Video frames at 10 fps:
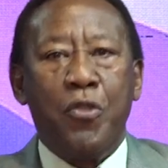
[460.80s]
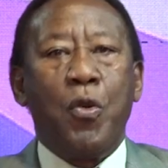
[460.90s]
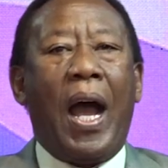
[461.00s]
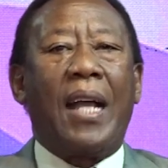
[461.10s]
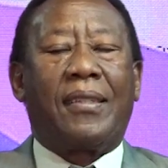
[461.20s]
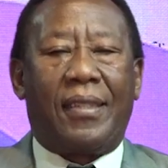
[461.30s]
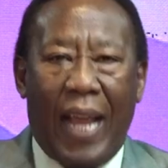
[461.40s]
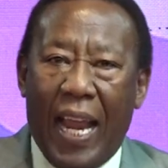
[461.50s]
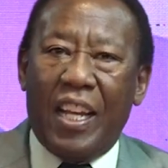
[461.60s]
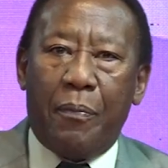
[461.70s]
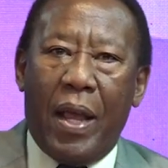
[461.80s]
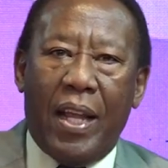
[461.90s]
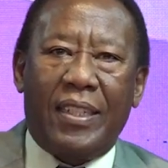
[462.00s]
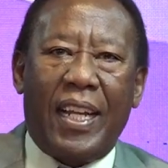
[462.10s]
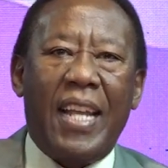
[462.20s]
Your
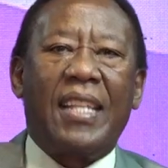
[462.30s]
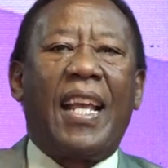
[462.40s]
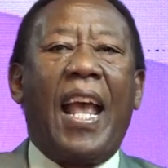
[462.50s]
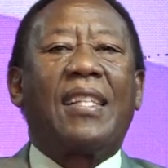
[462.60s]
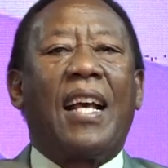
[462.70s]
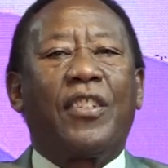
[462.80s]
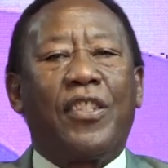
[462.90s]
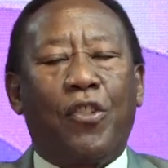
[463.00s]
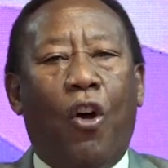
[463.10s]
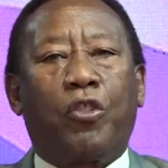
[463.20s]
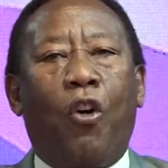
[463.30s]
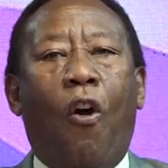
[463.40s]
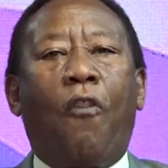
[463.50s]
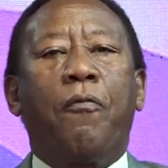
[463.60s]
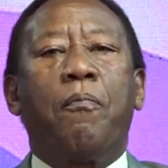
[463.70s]
assignment is as a result
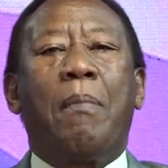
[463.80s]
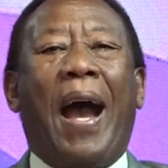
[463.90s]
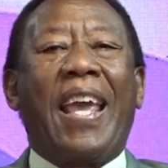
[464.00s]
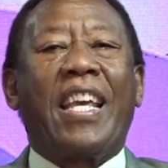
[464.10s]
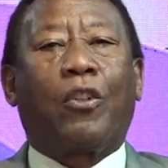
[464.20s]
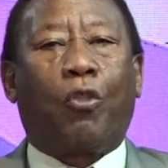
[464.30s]
of my